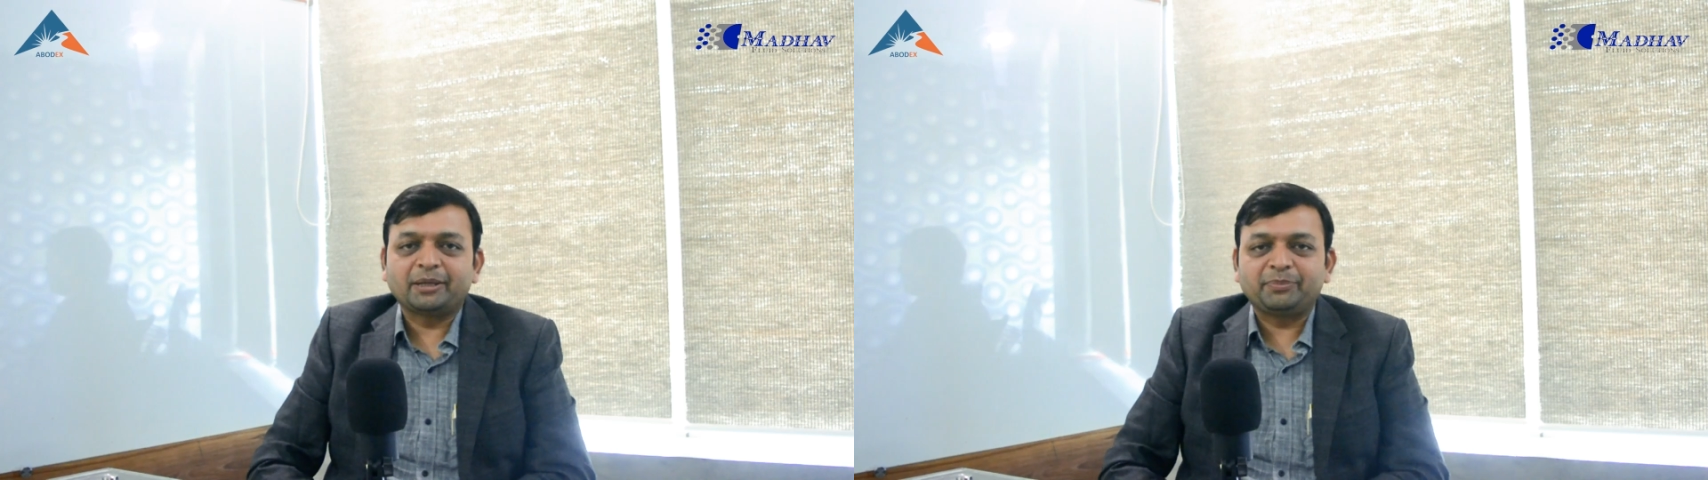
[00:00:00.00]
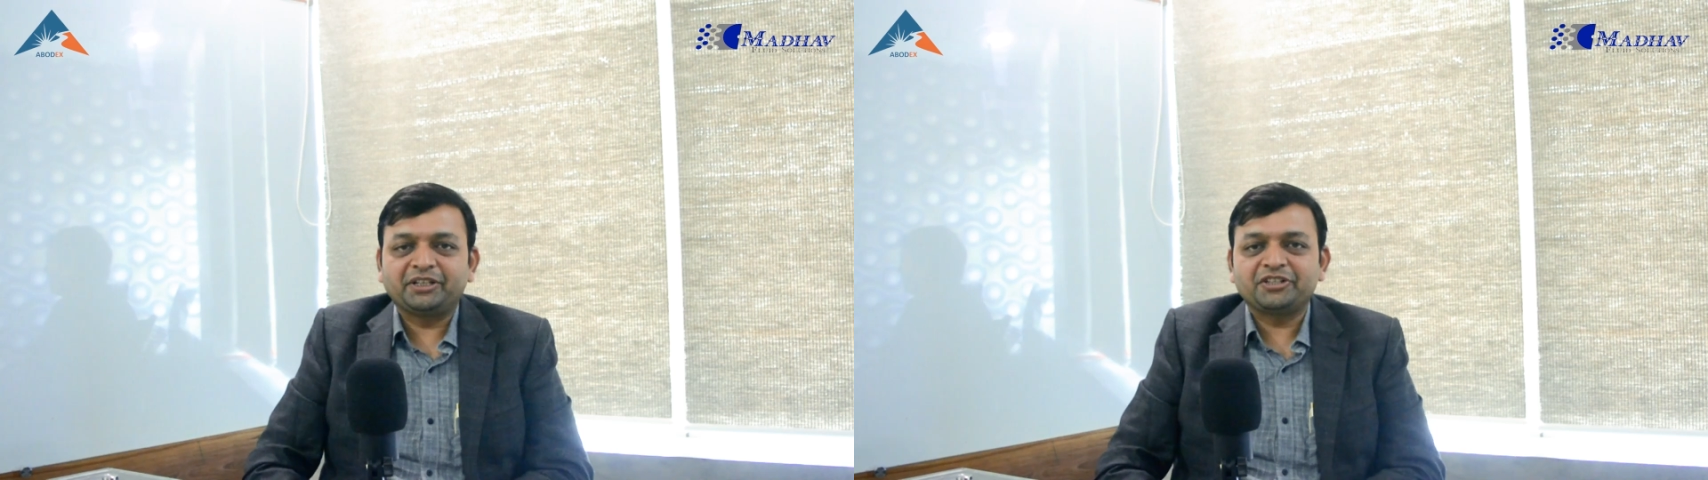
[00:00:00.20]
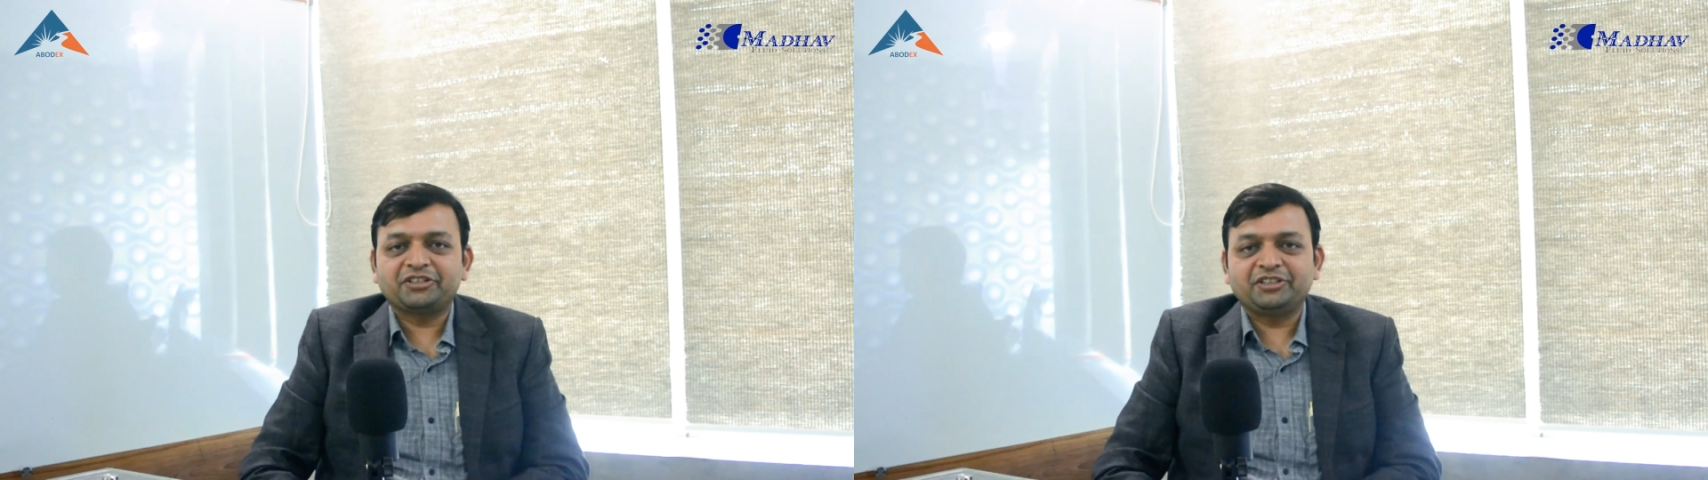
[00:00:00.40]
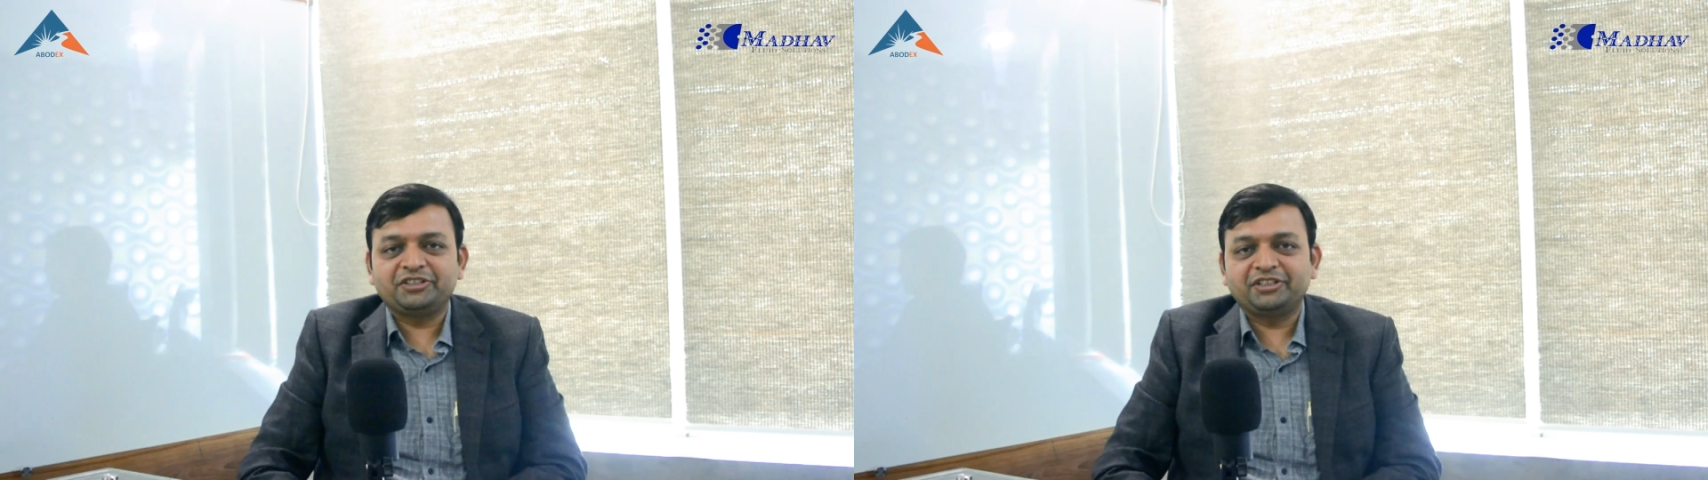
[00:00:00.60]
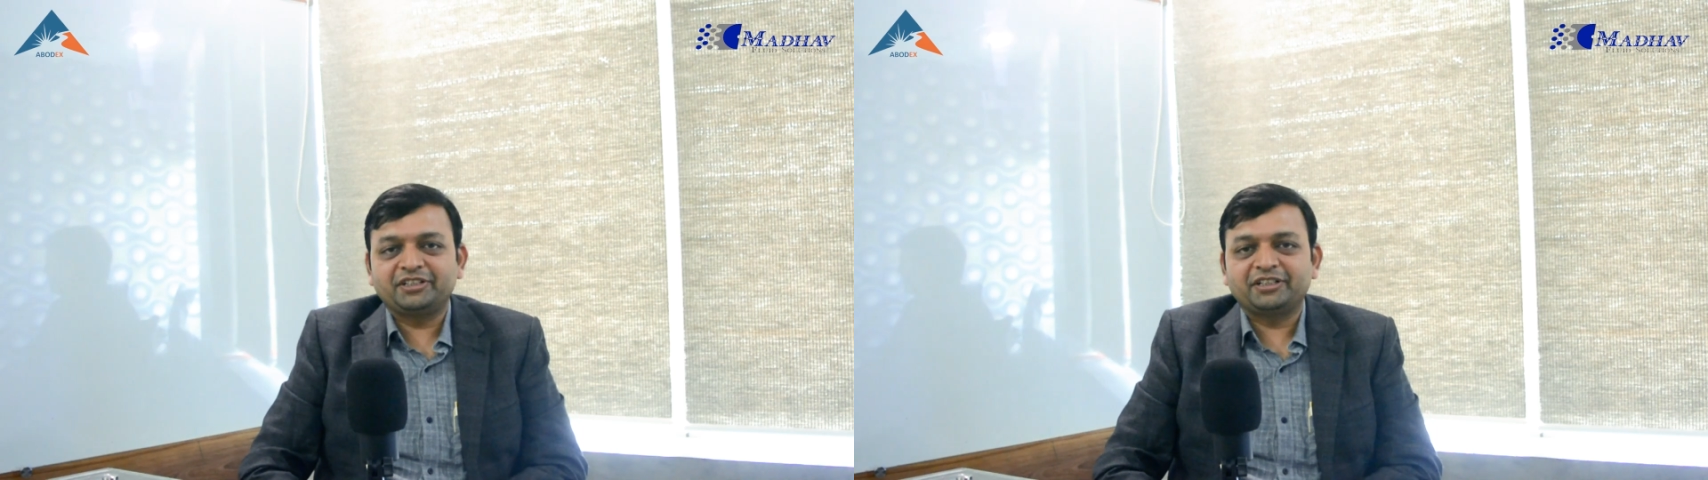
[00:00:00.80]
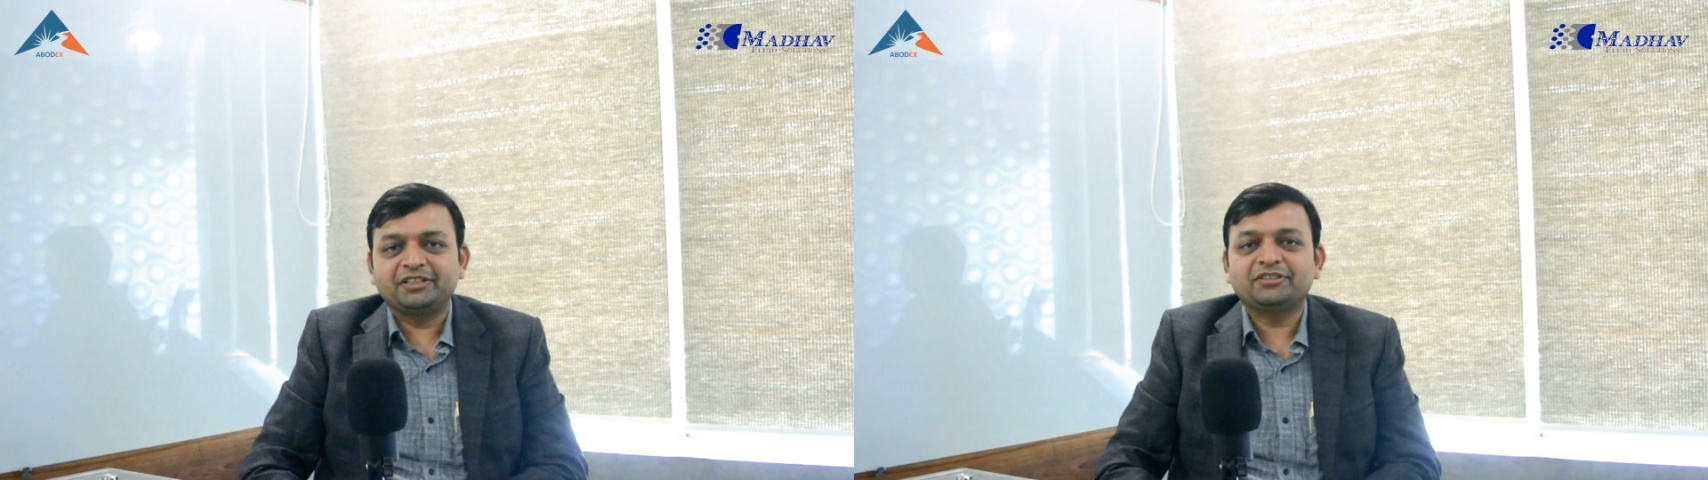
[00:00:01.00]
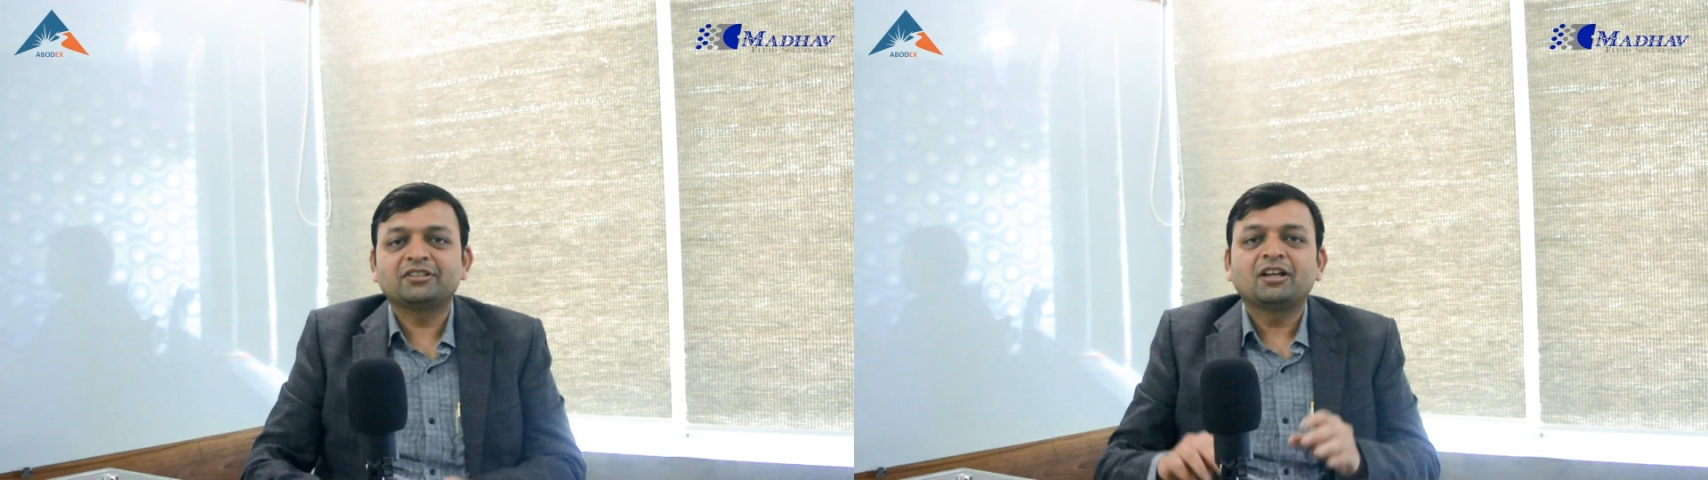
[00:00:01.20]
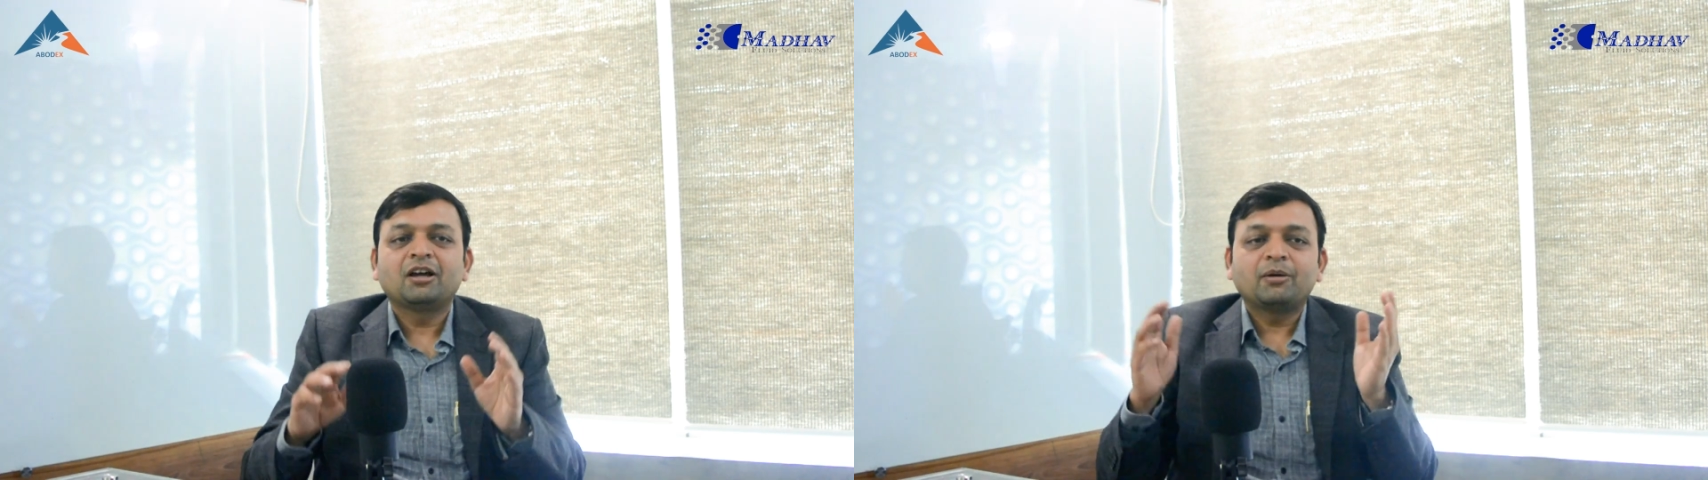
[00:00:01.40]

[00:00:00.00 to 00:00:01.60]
application engineer, is